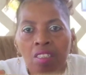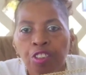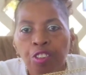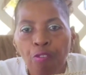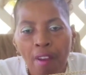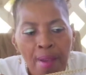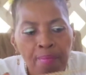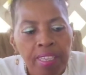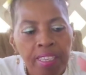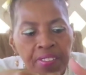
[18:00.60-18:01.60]
strap
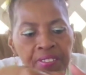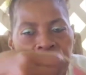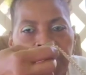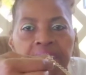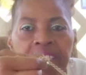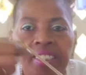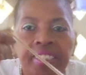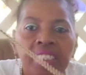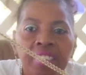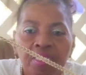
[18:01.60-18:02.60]
here to this
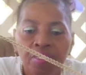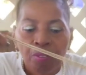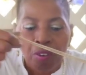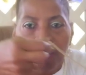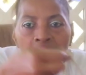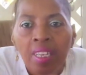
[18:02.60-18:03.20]
and so forth.